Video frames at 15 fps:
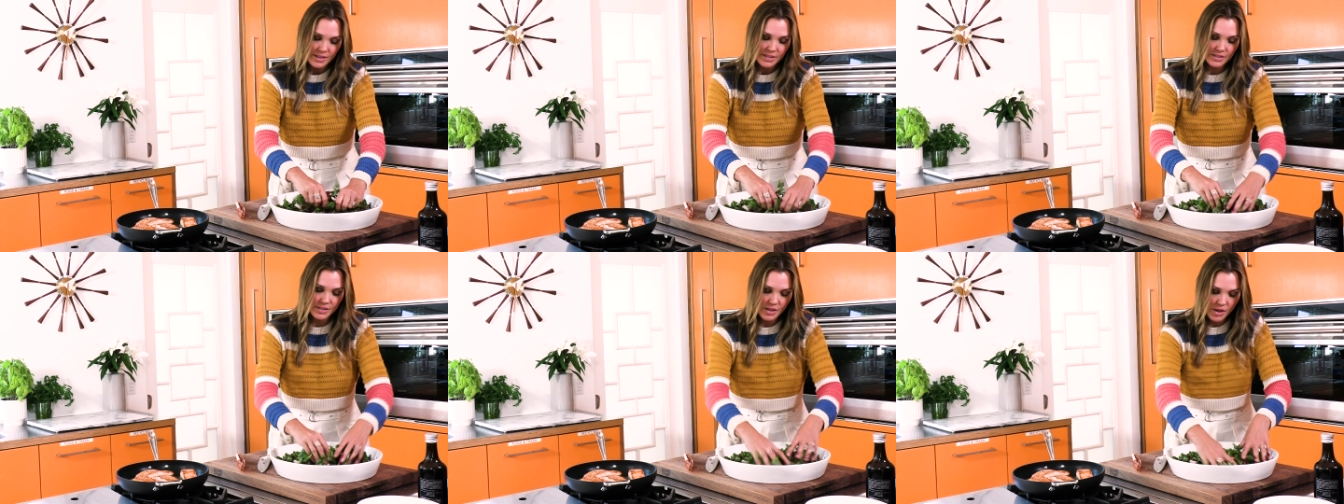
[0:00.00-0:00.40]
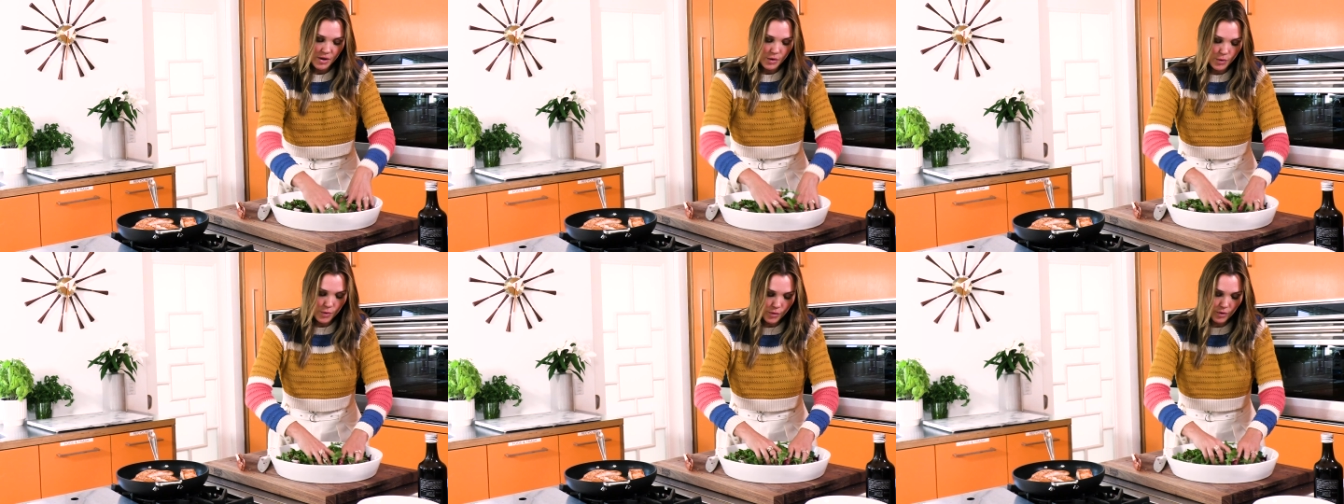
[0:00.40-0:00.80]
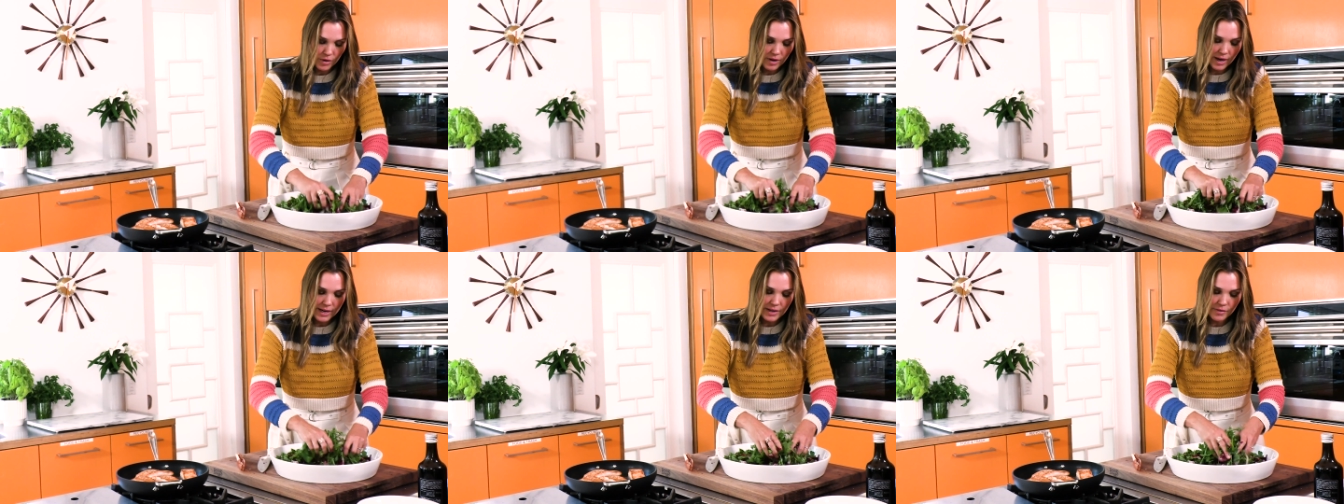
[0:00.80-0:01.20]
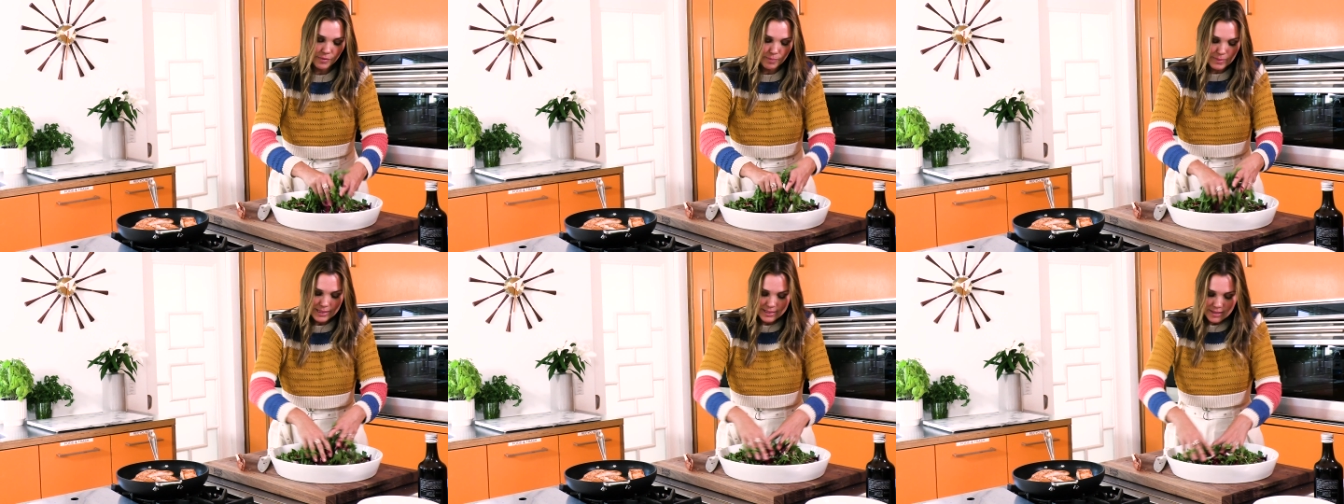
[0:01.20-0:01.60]
so kind
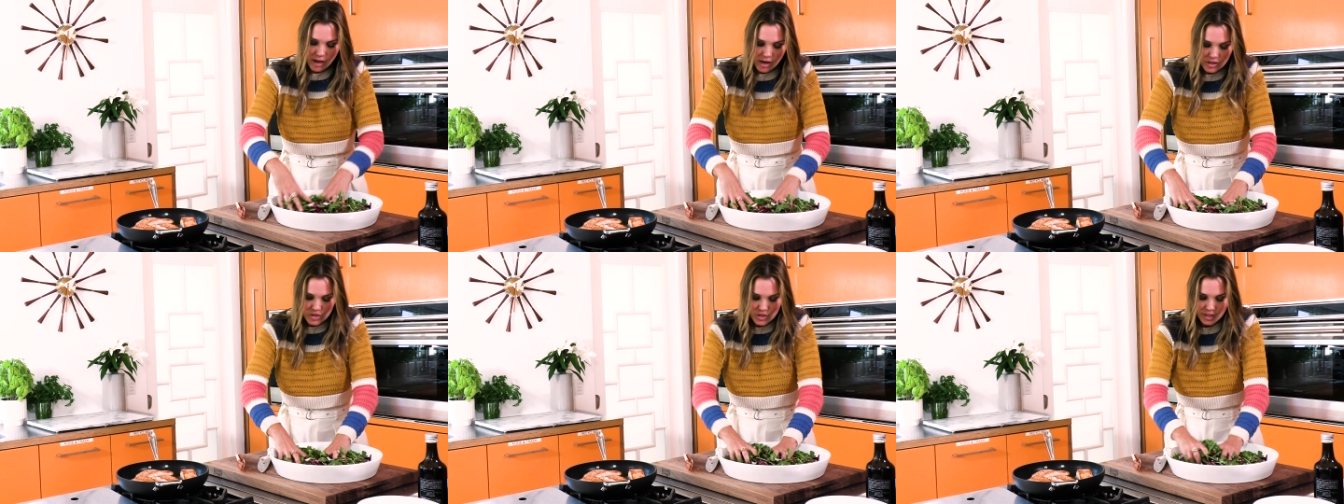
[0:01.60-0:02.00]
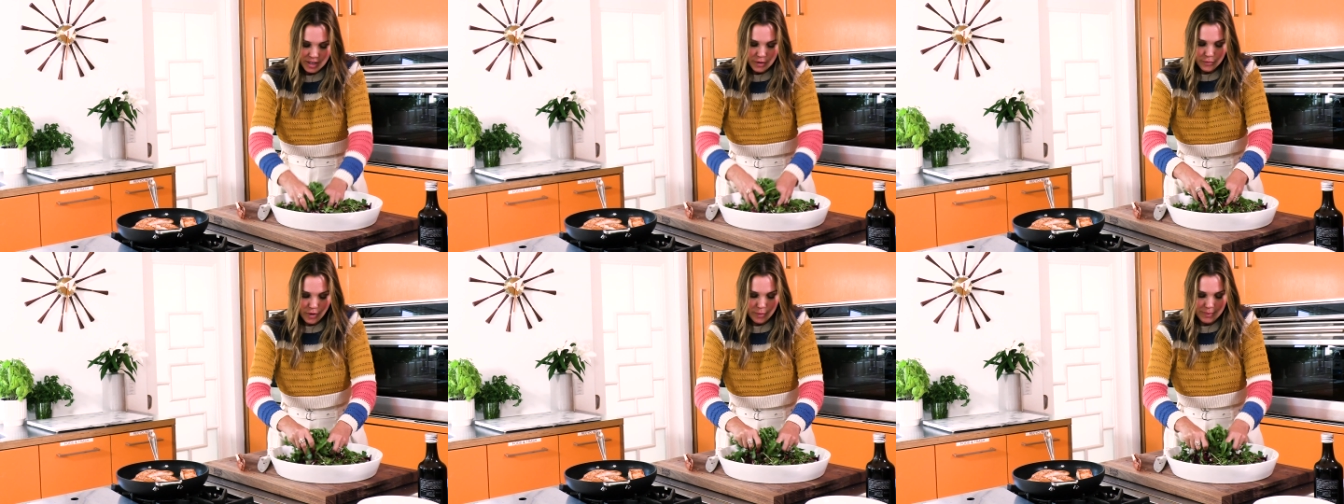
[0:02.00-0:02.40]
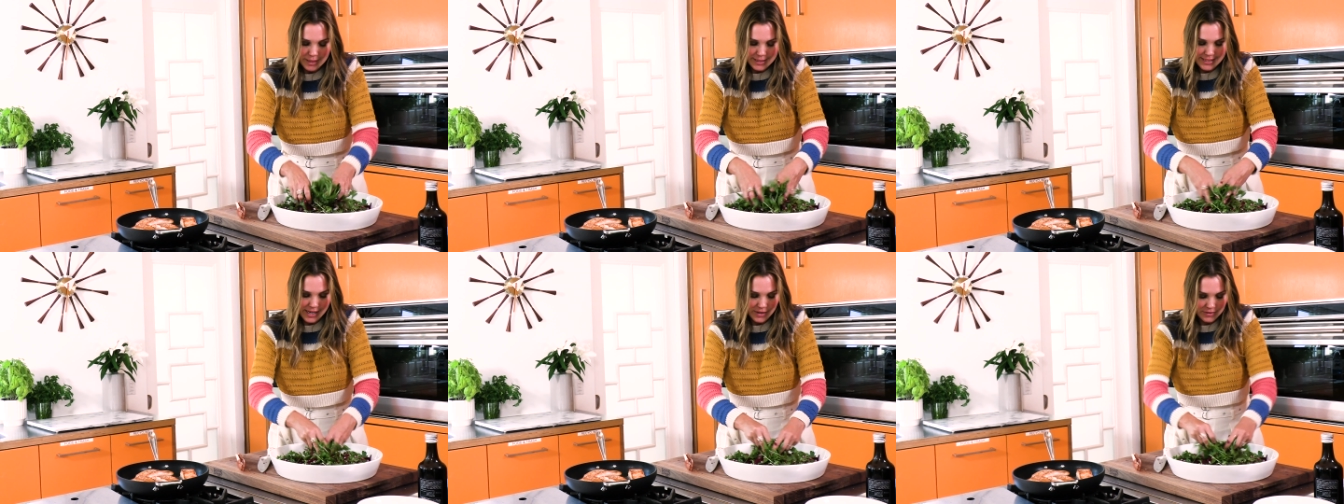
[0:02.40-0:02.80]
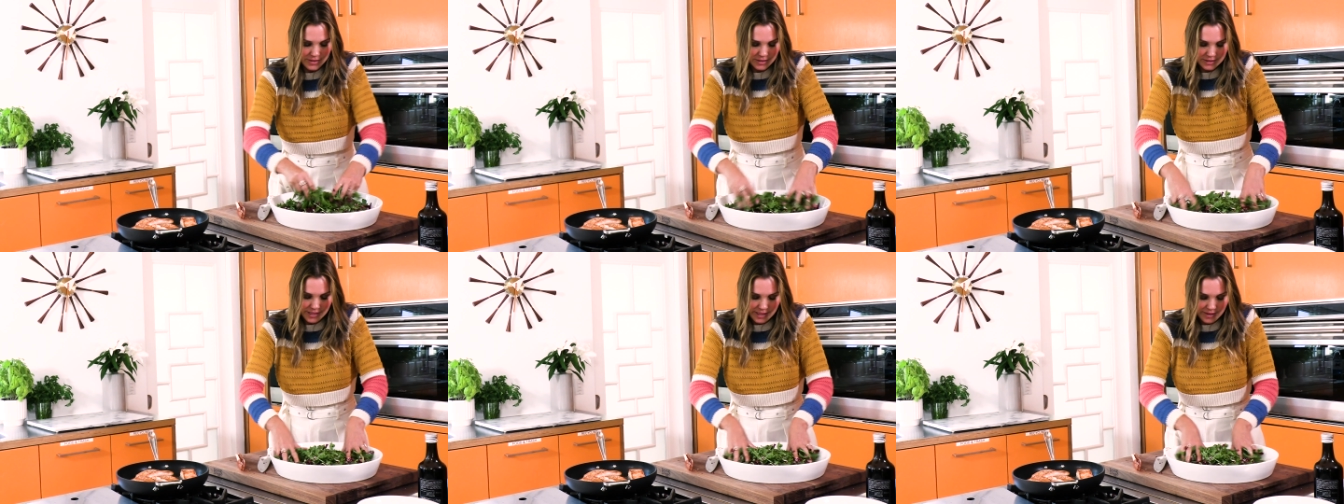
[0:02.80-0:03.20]
of massaging and rubbing down
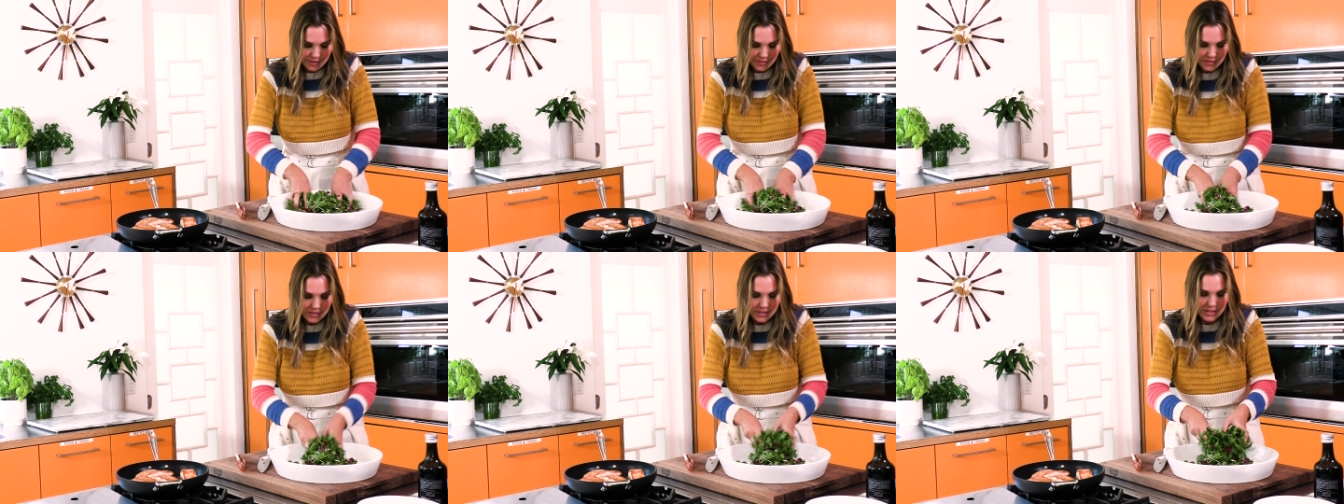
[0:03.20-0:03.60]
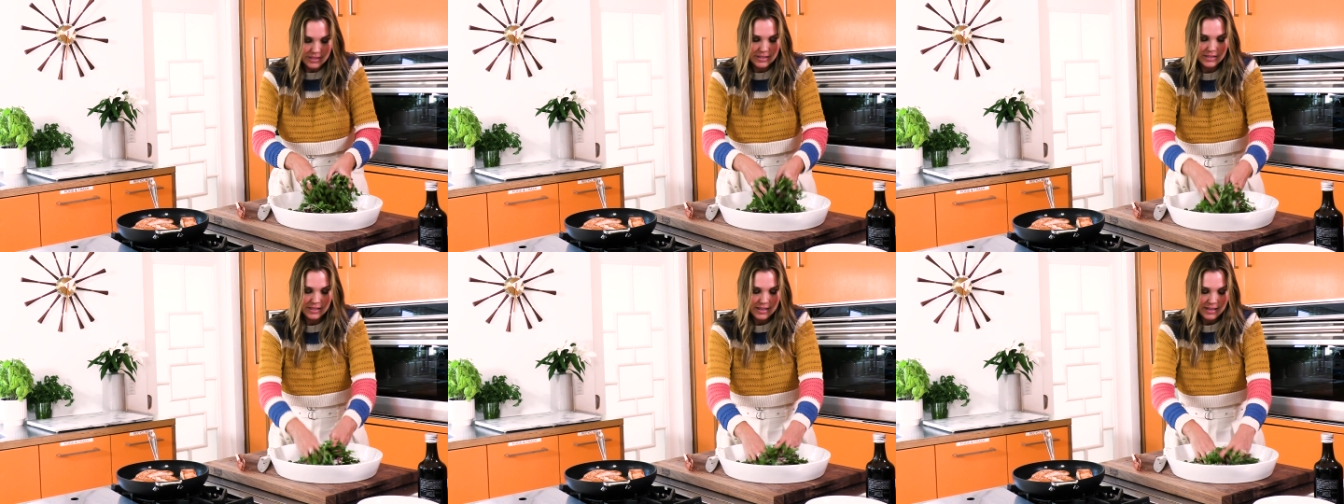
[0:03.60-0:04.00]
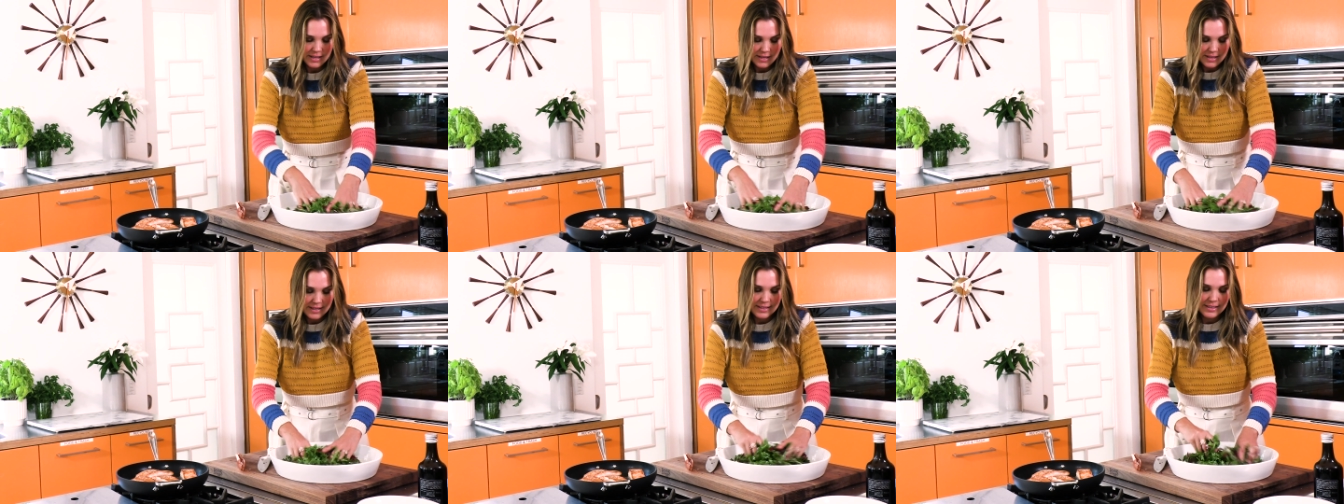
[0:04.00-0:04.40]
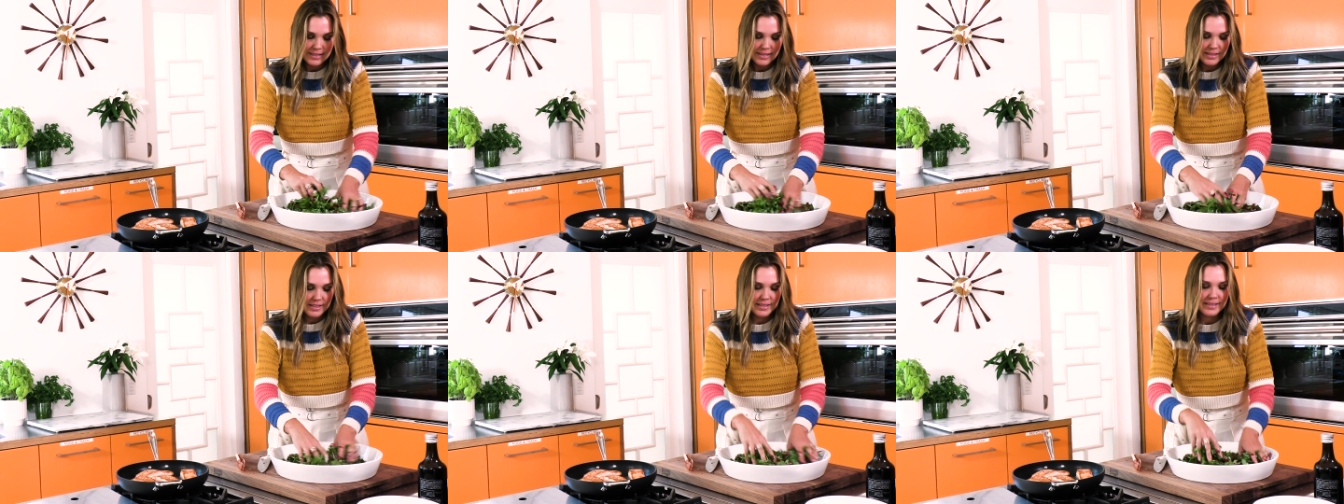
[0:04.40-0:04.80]
the leaves,
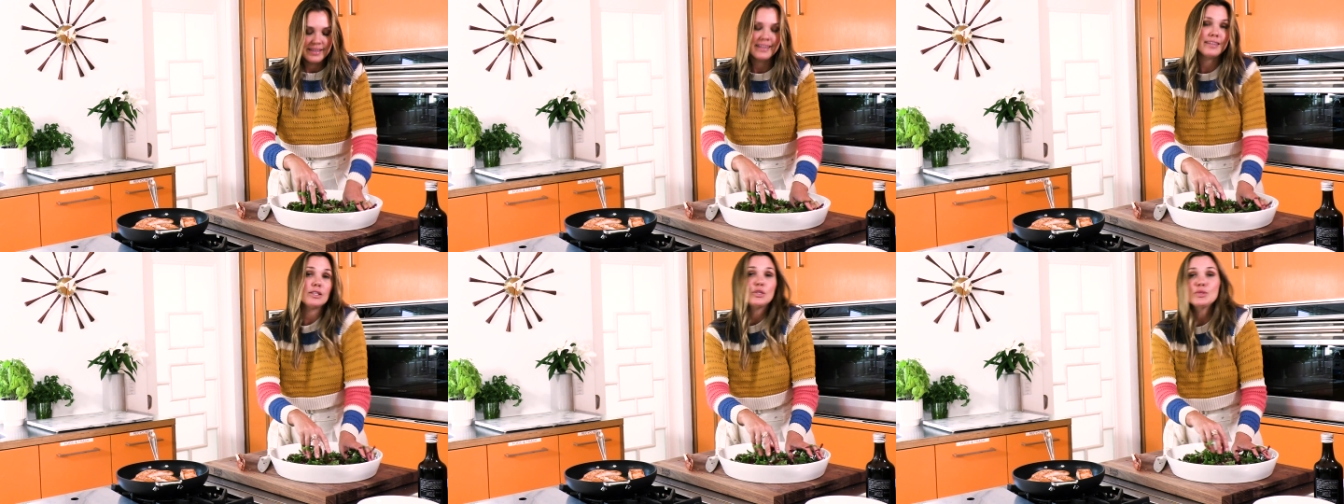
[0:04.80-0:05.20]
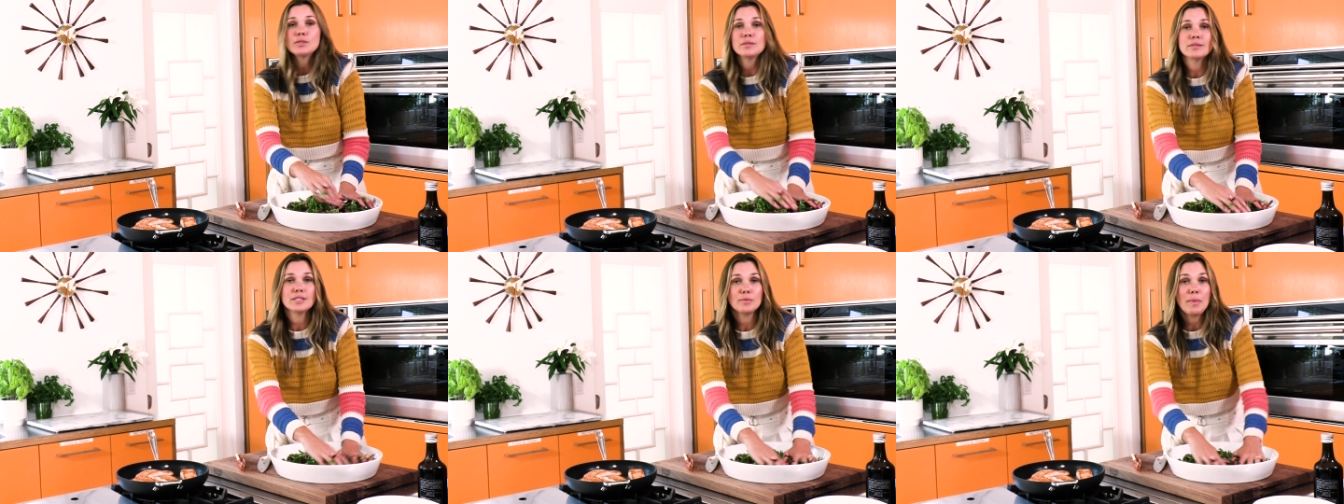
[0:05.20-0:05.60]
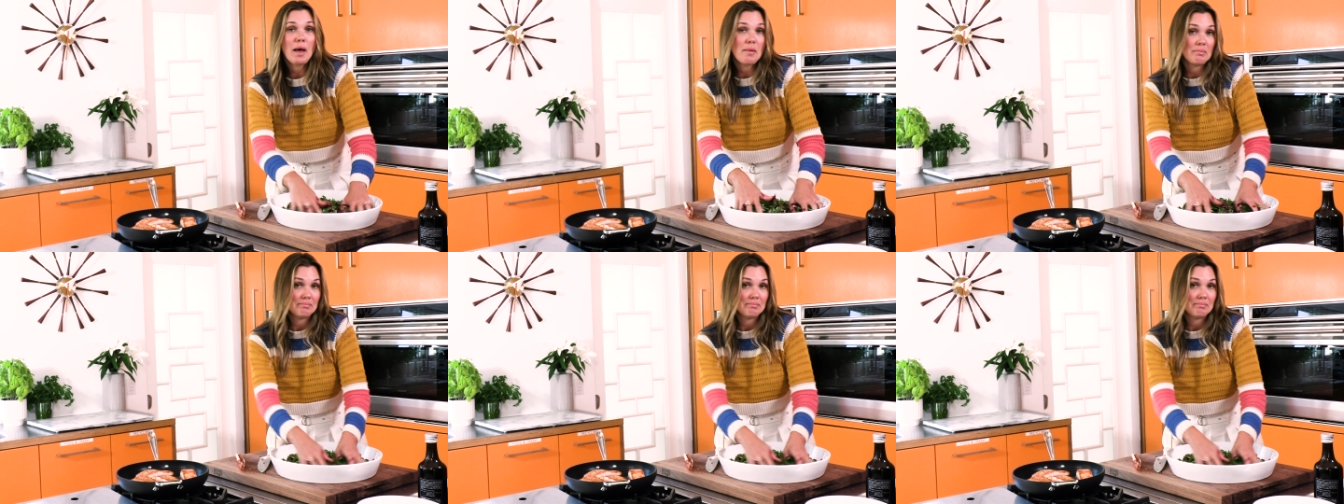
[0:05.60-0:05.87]
it loosens them up.